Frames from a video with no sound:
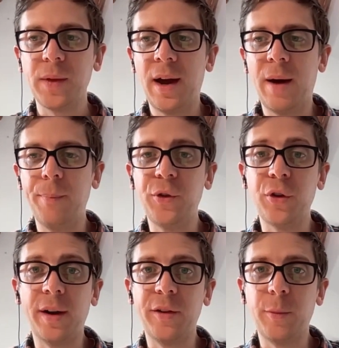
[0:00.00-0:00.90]

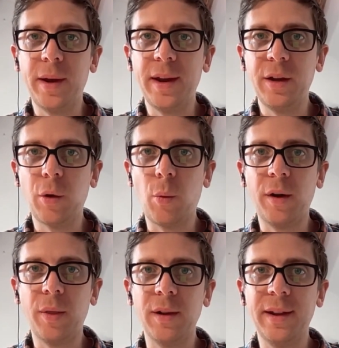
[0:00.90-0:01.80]
China to being, one
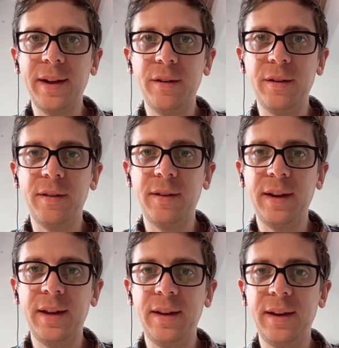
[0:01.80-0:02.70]
of the leaders
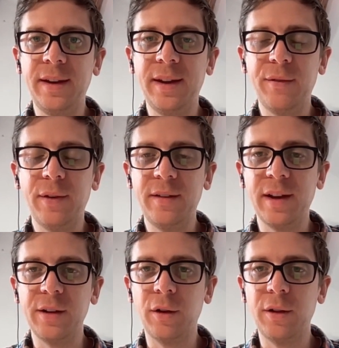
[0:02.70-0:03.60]
in EV
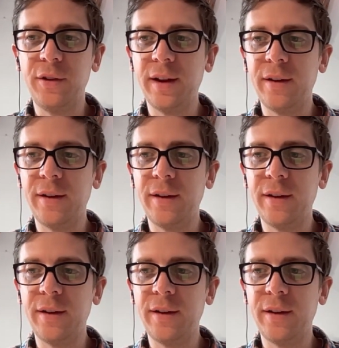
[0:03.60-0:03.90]
technology.